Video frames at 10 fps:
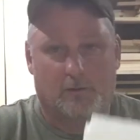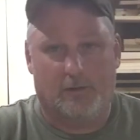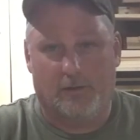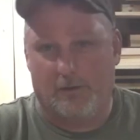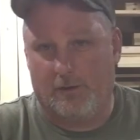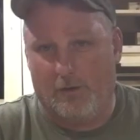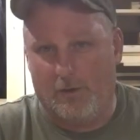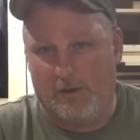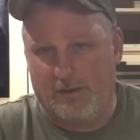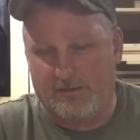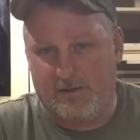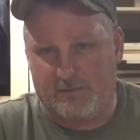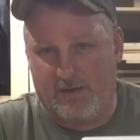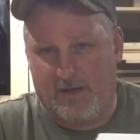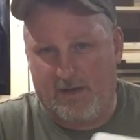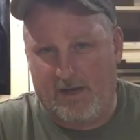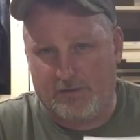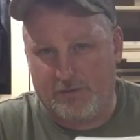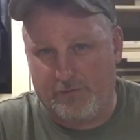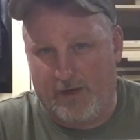It seems like
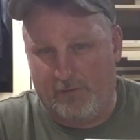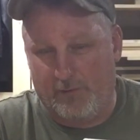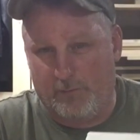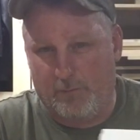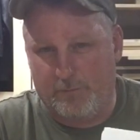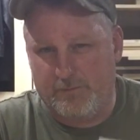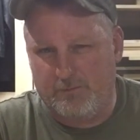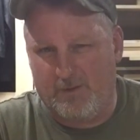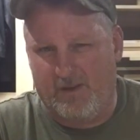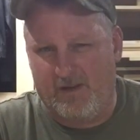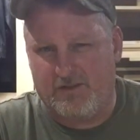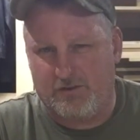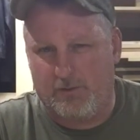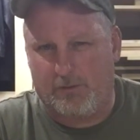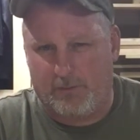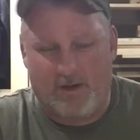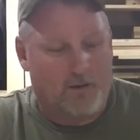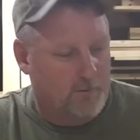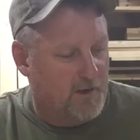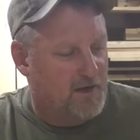guys are driving within a 2 to 3
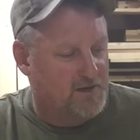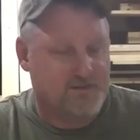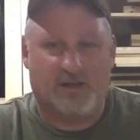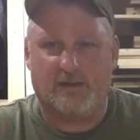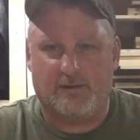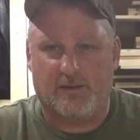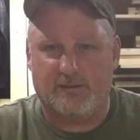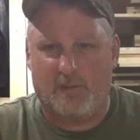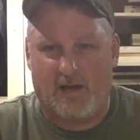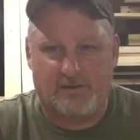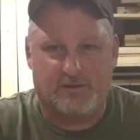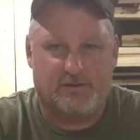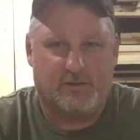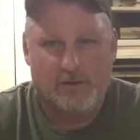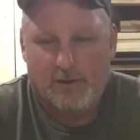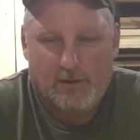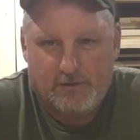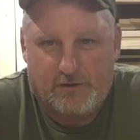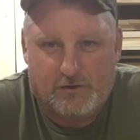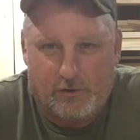hour radius to get to these matches
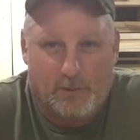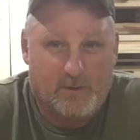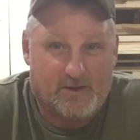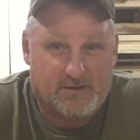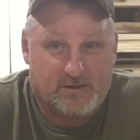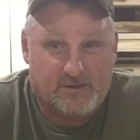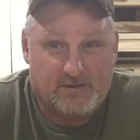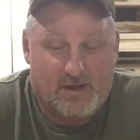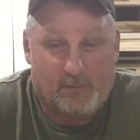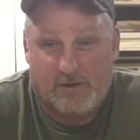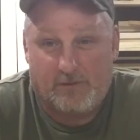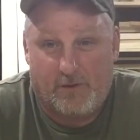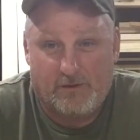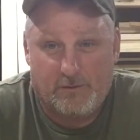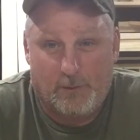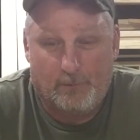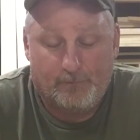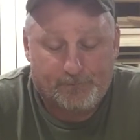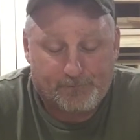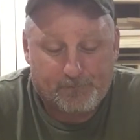to shoot them because it's just that much fun to them.
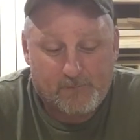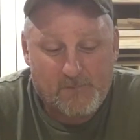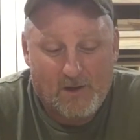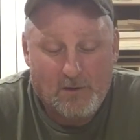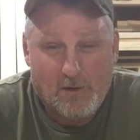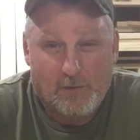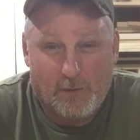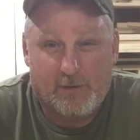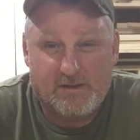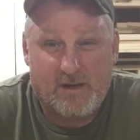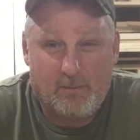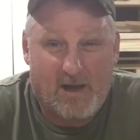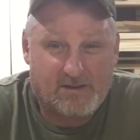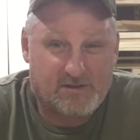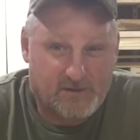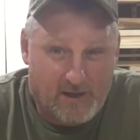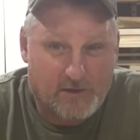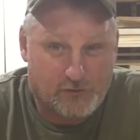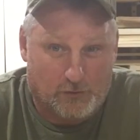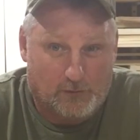There is a match
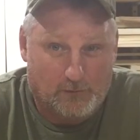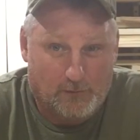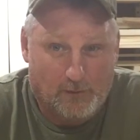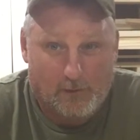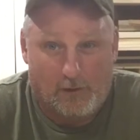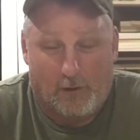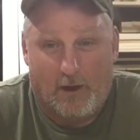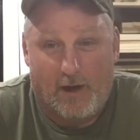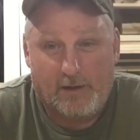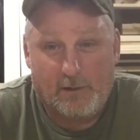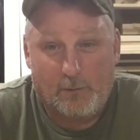schedule, all right?